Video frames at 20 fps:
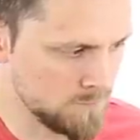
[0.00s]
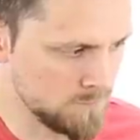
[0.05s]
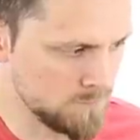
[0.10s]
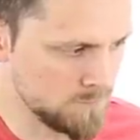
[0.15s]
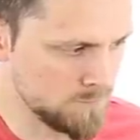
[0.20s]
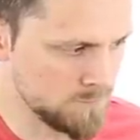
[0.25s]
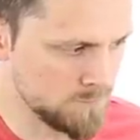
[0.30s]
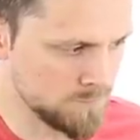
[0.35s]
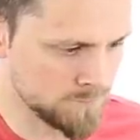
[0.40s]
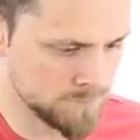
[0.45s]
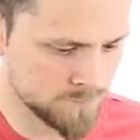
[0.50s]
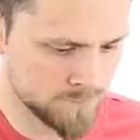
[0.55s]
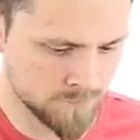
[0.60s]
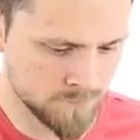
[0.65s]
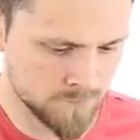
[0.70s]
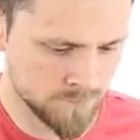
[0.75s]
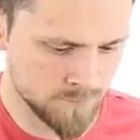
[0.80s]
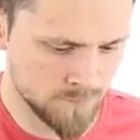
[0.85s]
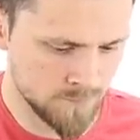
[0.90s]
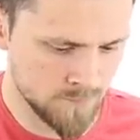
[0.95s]

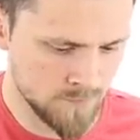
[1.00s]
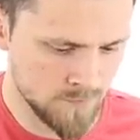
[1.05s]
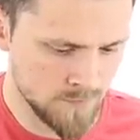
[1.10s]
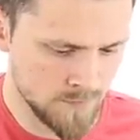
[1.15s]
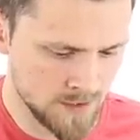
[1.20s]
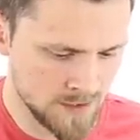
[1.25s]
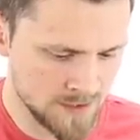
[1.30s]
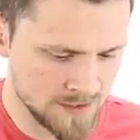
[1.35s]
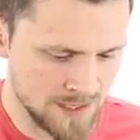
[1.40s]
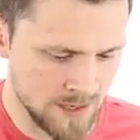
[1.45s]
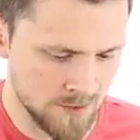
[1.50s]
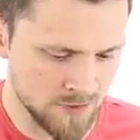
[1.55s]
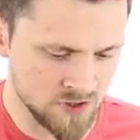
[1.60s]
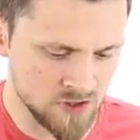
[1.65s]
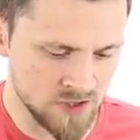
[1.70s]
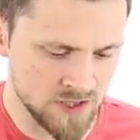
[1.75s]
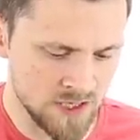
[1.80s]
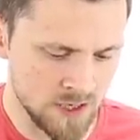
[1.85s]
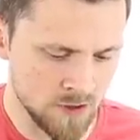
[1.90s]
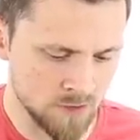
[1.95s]
It's now a
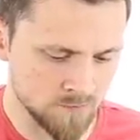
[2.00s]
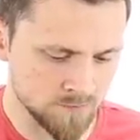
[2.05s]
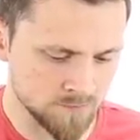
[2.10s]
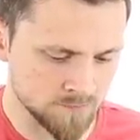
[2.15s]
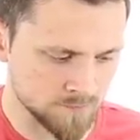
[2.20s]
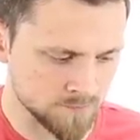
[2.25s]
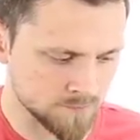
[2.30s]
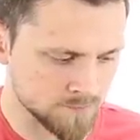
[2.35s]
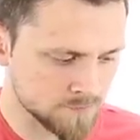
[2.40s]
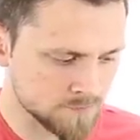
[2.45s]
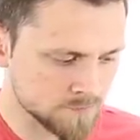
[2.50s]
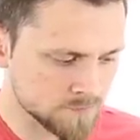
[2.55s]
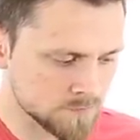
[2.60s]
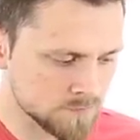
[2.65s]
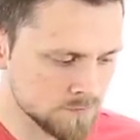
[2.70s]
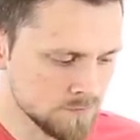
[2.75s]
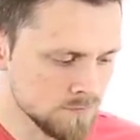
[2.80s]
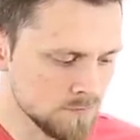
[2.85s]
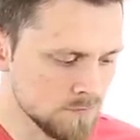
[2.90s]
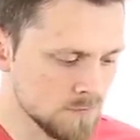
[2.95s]
G note.
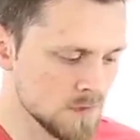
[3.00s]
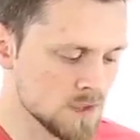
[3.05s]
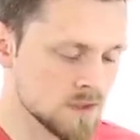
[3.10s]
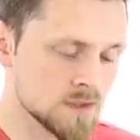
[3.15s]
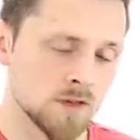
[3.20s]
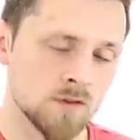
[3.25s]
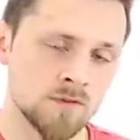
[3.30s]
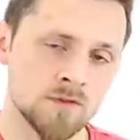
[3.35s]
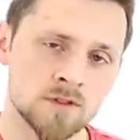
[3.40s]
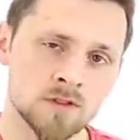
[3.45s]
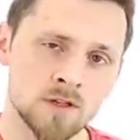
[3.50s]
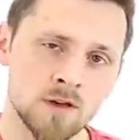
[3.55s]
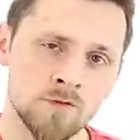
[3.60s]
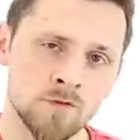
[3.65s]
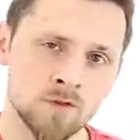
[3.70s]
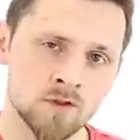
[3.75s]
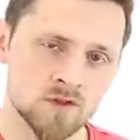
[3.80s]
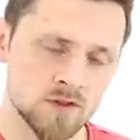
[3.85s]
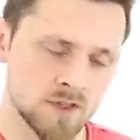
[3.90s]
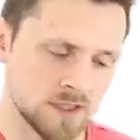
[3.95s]
So top
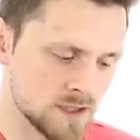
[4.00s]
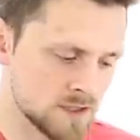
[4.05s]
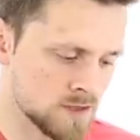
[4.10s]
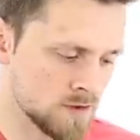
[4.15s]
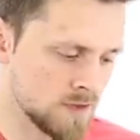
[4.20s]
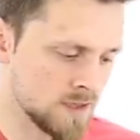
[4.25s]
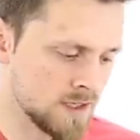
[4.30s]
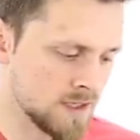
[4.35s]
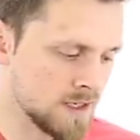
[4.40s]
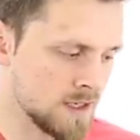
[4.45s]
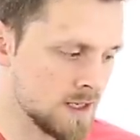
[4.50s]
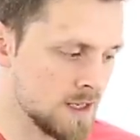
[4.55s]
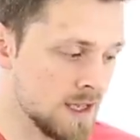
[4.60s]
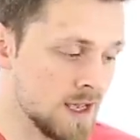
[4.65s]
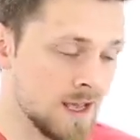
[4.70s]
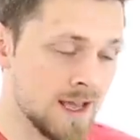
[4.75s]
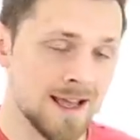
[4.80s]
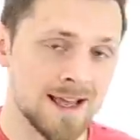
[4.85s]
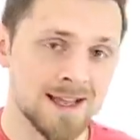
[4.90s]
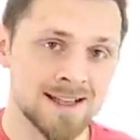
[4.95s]
four strings are sorted.
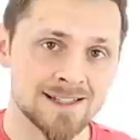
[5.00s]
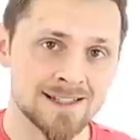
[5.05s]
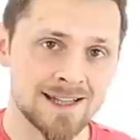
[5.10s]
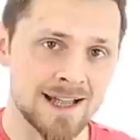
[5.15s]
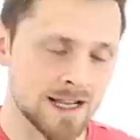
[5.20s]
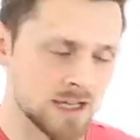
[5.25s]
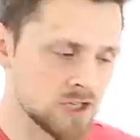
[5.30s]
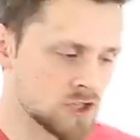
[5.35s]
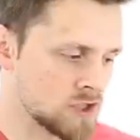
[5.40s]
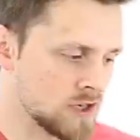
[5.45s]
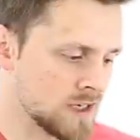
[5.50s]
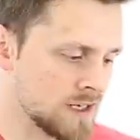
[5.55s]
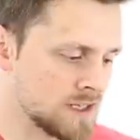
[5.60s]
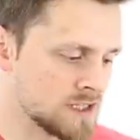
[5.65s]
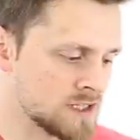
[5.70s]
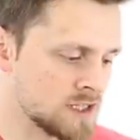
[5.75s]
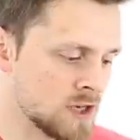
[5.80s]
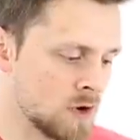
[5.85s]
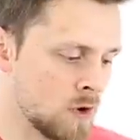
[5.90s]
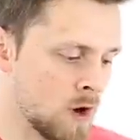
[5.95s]
Second string
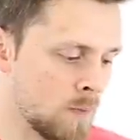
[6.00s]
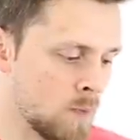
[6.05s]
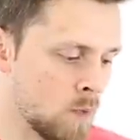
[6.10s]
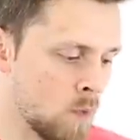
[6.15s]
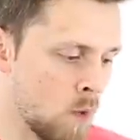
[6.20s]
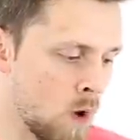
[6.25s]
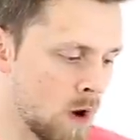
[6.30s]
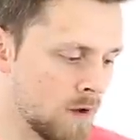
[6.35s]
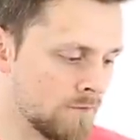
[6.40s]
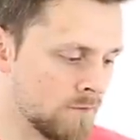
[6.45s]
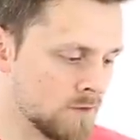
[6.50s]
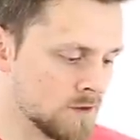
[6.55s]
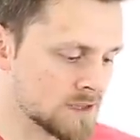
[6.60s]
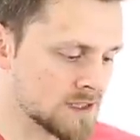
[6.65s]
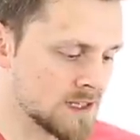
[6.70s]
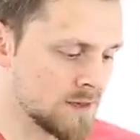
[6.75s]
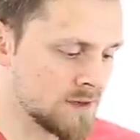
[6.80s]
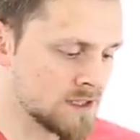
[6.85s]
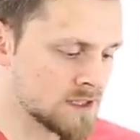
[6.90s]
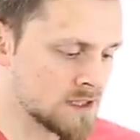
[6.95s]
needs to go up one full
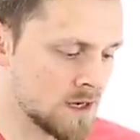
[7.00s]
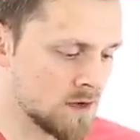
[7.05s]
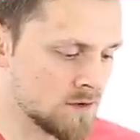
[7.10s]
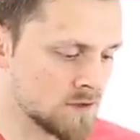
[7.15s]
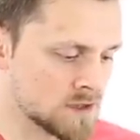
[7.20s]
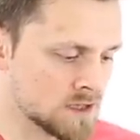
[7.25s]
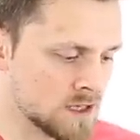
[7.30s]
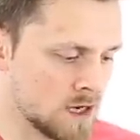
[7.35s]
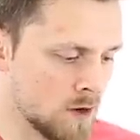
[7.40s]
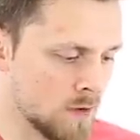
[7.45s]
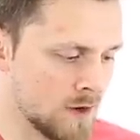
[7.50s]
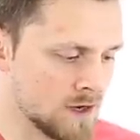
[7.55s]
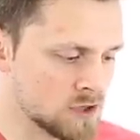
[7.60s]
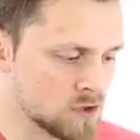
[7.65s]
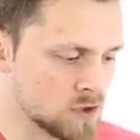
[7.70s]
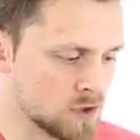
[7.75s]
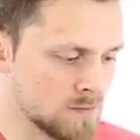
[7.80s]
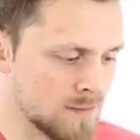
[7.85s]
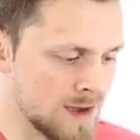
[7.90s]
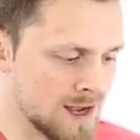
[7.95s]
semitone. So it
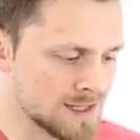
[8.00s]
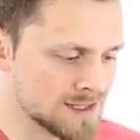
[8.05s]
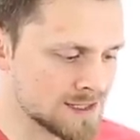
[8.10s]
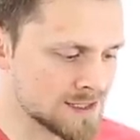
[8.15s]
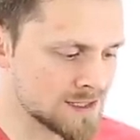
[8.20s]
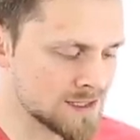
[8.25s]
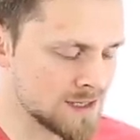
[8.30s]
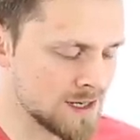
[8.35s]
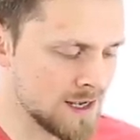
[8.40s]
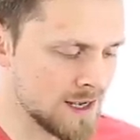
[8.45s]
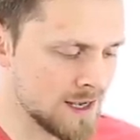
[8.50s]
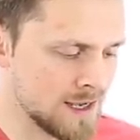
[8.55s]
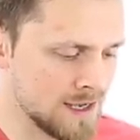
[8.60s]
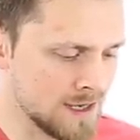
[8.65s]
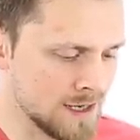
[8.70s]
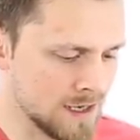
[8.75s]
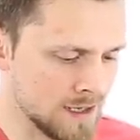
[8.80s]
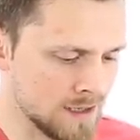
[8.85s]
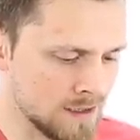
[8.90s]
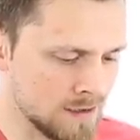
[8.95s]
should match
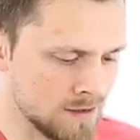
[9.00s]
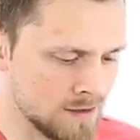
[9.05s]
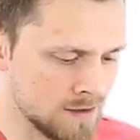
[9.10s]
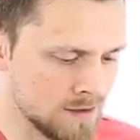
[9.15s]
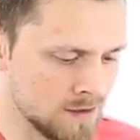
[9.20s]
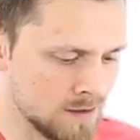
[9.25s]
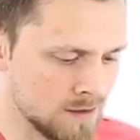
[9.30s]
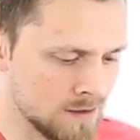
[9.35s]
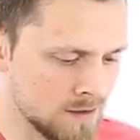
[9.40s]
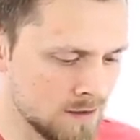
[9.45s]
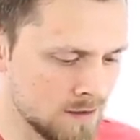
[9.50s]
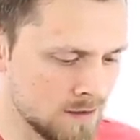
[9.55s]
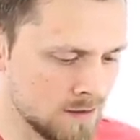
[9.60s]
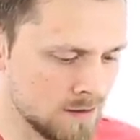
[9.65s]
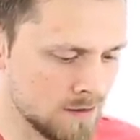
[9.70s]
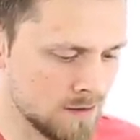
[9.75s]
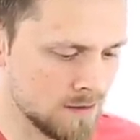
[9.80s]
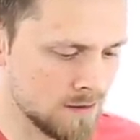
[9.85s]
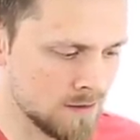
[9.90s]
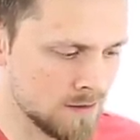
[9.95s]
here,
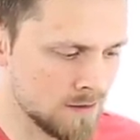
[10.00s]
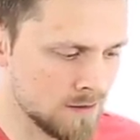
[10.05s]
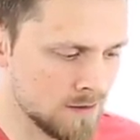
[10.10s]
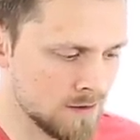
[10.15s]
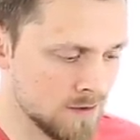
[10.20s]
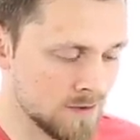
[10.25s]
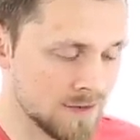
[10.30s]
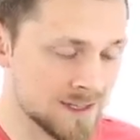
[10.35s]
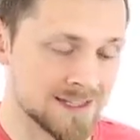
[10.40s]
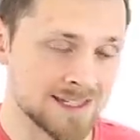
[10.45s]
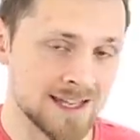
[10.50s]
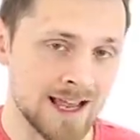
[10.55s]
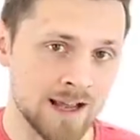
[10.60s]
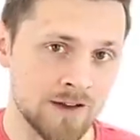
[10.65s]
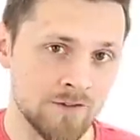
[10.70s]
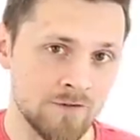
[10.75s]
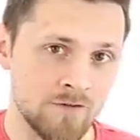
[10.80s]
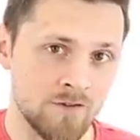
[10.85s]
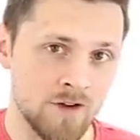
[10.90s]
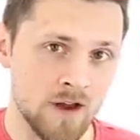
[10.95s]
the
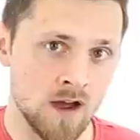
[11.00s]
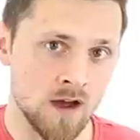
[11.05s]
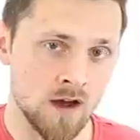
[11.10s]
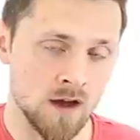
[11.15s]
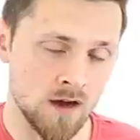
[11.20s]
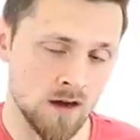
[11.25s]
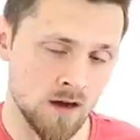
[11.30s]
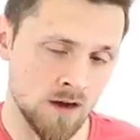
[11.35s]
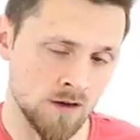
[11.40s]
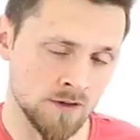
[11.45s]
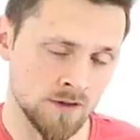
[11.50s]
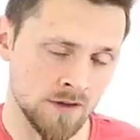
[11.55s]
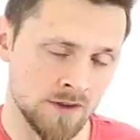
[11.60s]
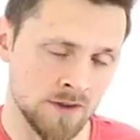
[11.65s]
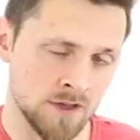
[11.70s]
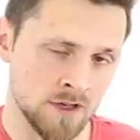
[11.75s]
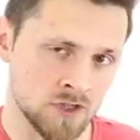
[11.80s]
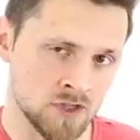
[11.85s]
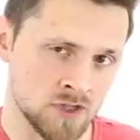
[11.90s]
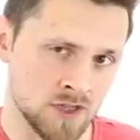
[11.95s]
second fret on the
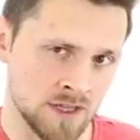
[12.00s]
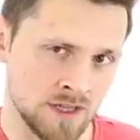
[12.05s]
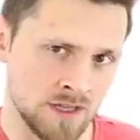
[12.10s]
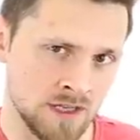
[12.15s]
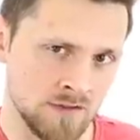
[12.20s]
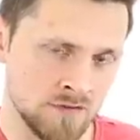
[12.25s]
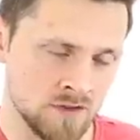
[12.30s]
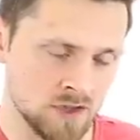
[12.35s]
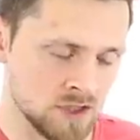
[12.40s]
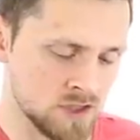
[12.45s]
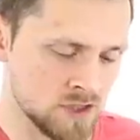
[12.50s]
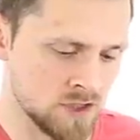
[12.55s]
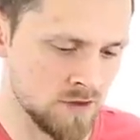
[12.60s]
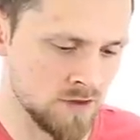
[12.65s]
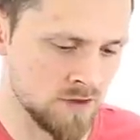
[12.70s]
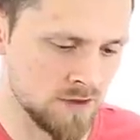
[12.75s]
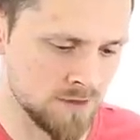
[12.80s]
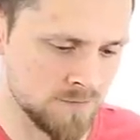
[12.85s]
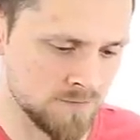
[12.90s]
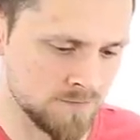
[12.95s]
third string that you've just
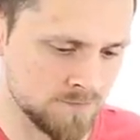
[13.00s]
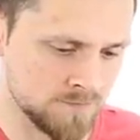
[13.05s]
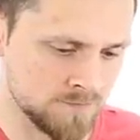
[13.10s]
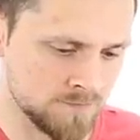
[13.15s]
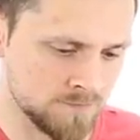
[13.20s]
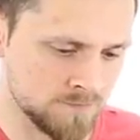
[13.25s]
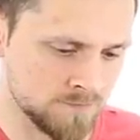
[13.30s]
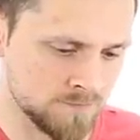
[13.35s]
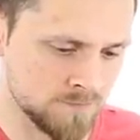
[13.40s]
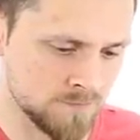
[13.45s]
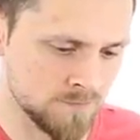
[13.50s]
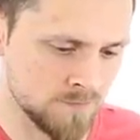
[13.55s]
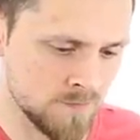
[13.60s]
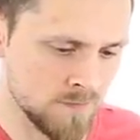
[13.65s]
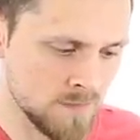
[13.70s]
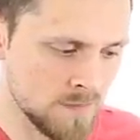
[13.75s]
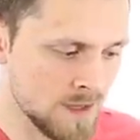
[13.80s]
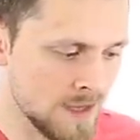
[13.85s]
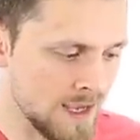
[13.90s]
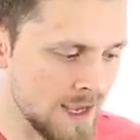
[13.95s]
tuned.
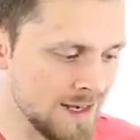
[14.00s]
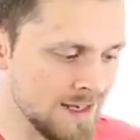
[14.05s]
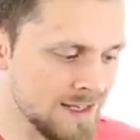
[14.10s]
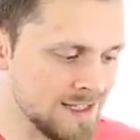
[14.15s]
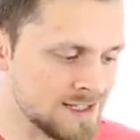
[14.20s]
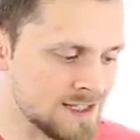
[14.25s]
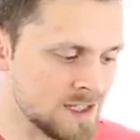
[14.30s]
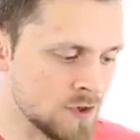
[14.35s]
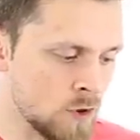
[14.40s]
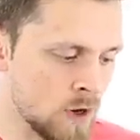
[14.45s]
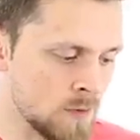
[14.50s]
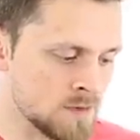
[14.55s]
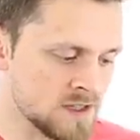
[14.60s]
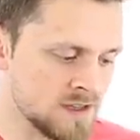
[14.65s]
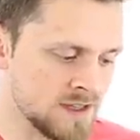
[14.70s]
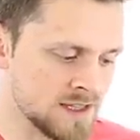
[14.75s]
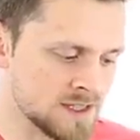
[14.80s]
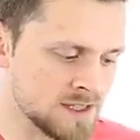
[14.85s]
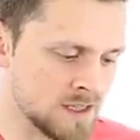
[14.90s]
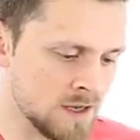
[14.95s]
It needs to go up
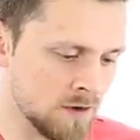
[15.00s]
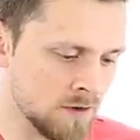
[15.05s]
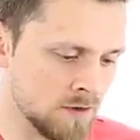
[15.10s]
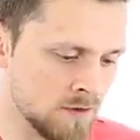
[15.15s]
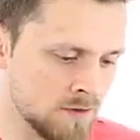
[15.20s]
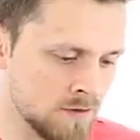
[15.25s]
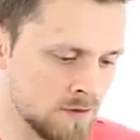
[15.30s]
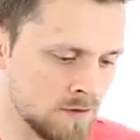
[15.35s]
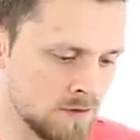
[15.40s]
to this note,